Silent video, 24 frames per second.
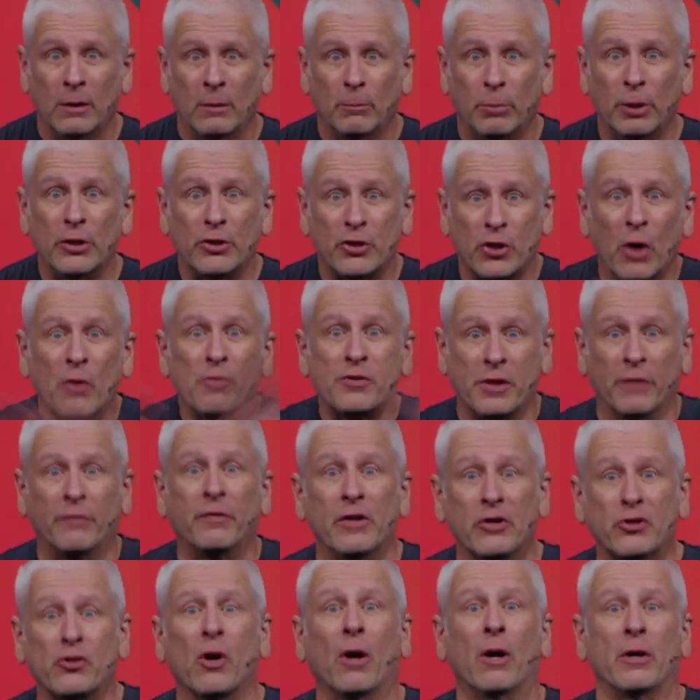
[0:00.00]
put Joseph
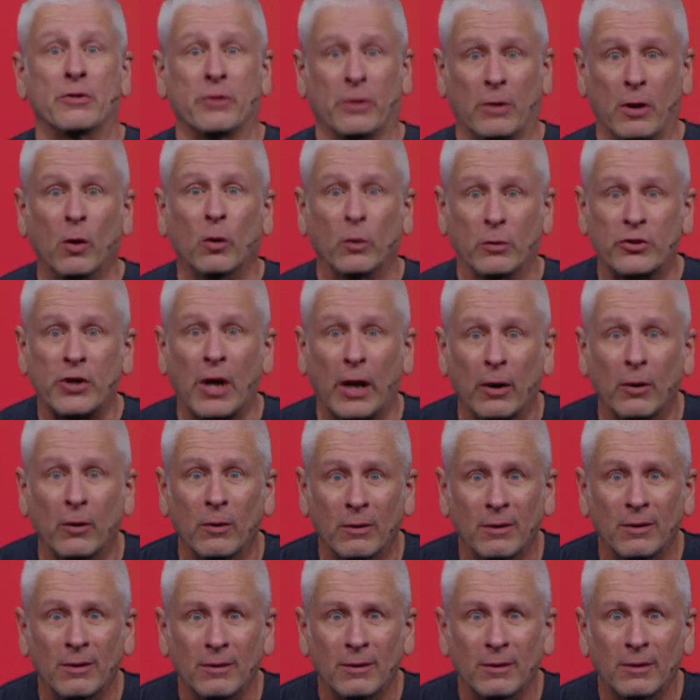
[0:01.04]
in charge of the whole jail
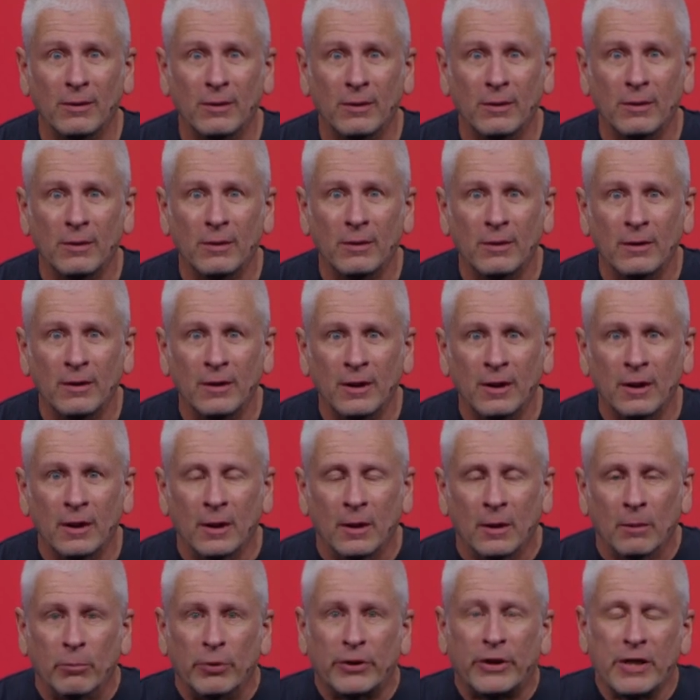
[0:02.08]

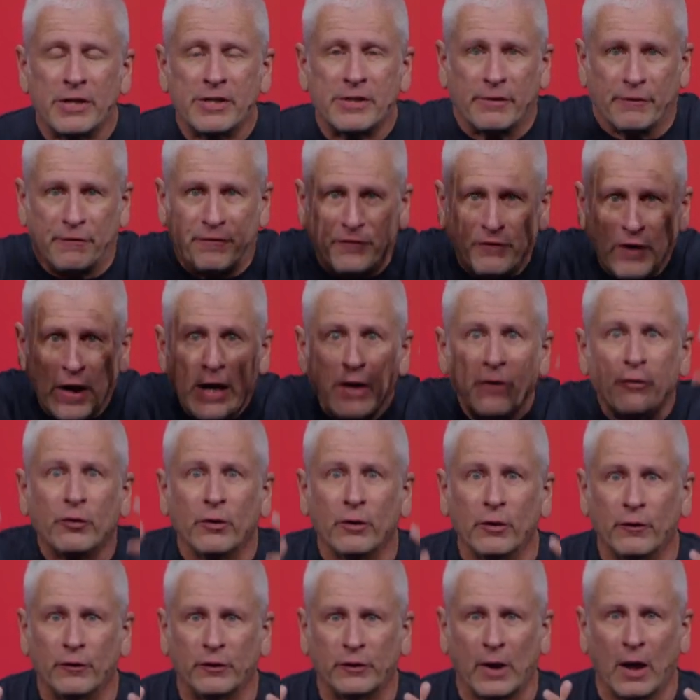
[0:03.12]
because the
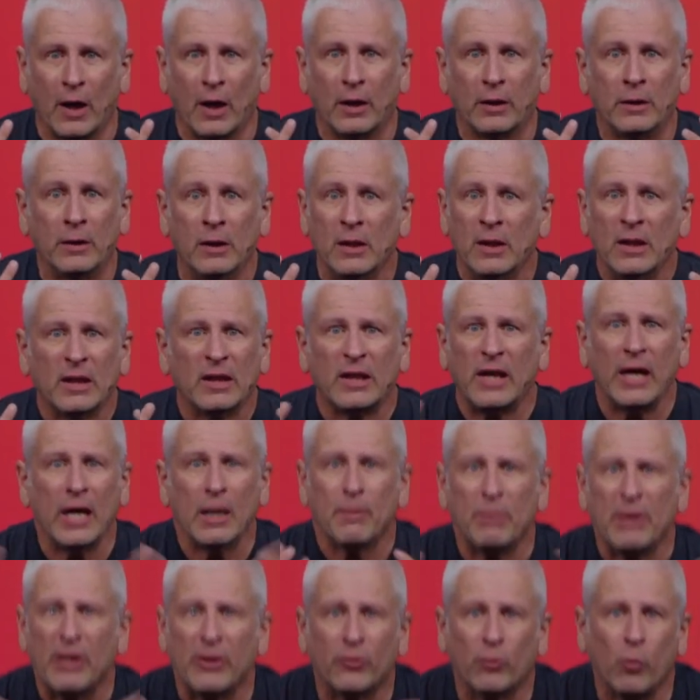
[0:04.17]
favor of God
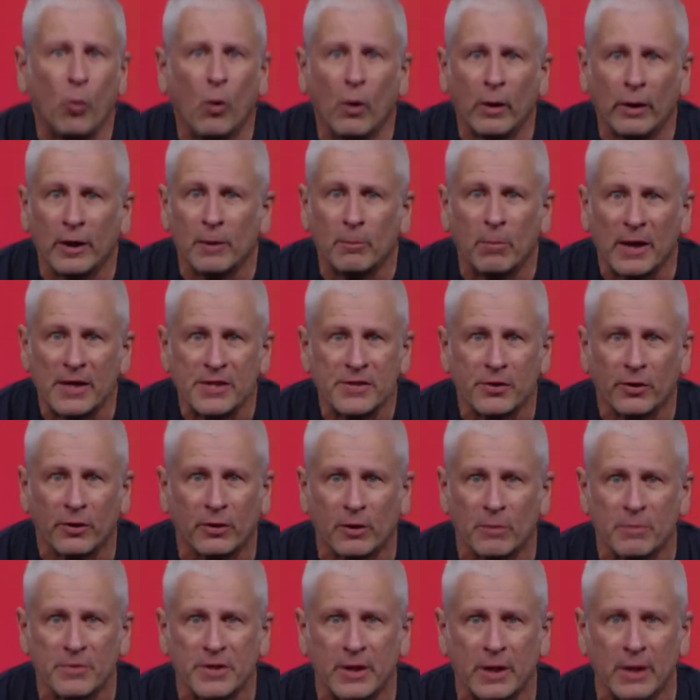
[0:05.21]
can't be thwarted by
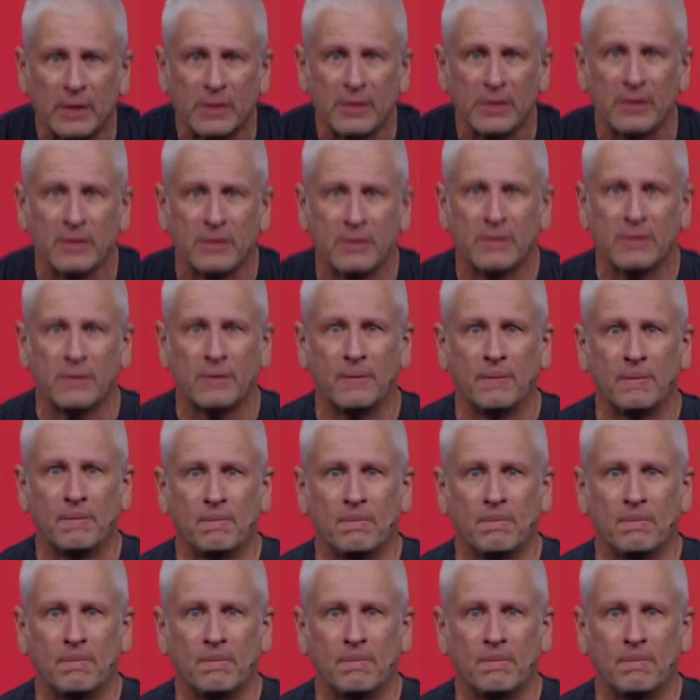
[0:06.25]
circumstances.